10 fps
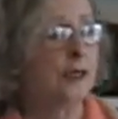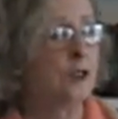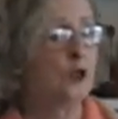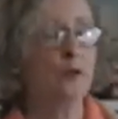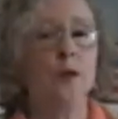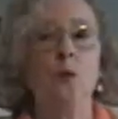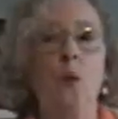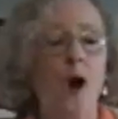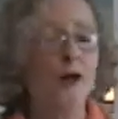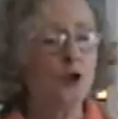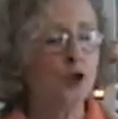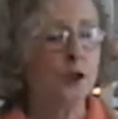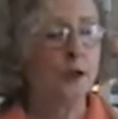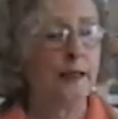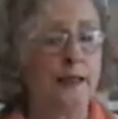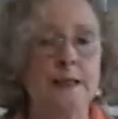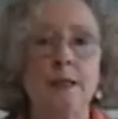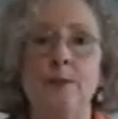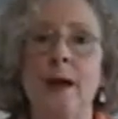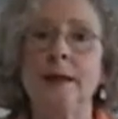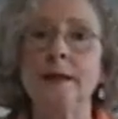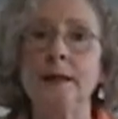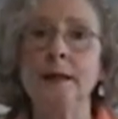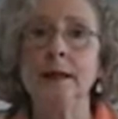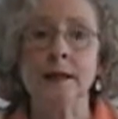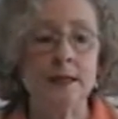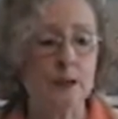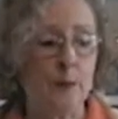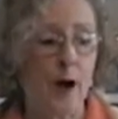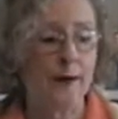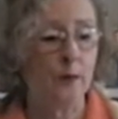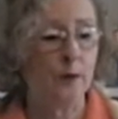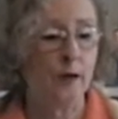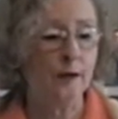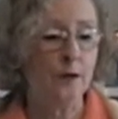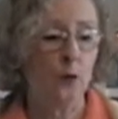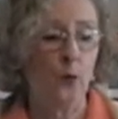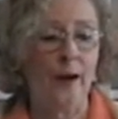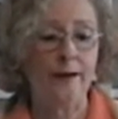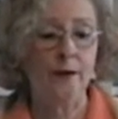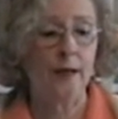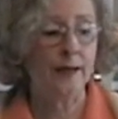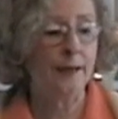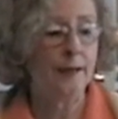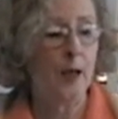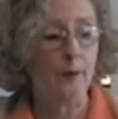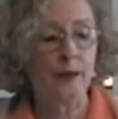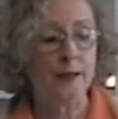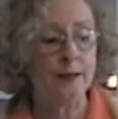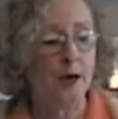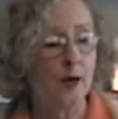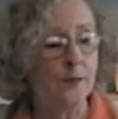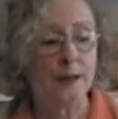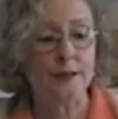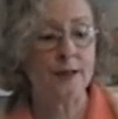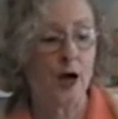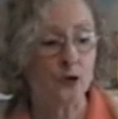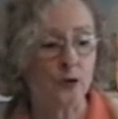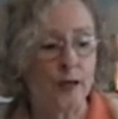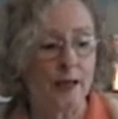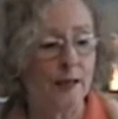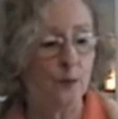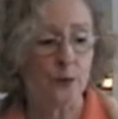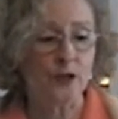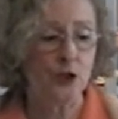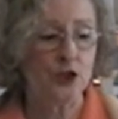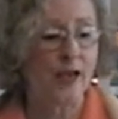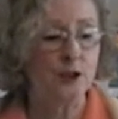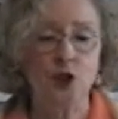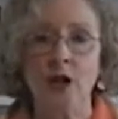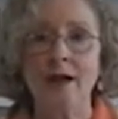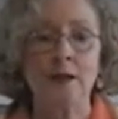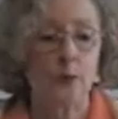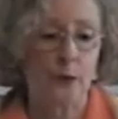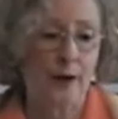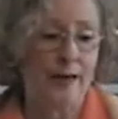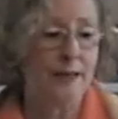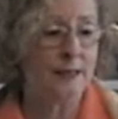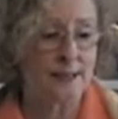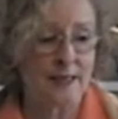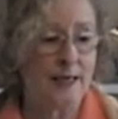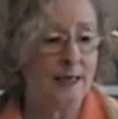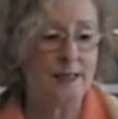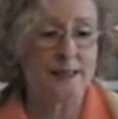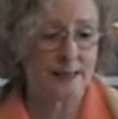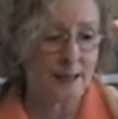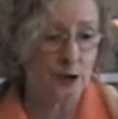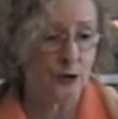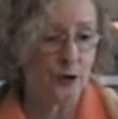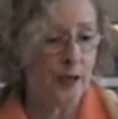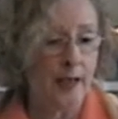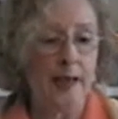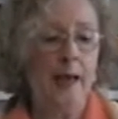is to be watched, inspected, spied upon, regulated, pinned up, indoctrinated, preached at, checked, appraised, seized, censored,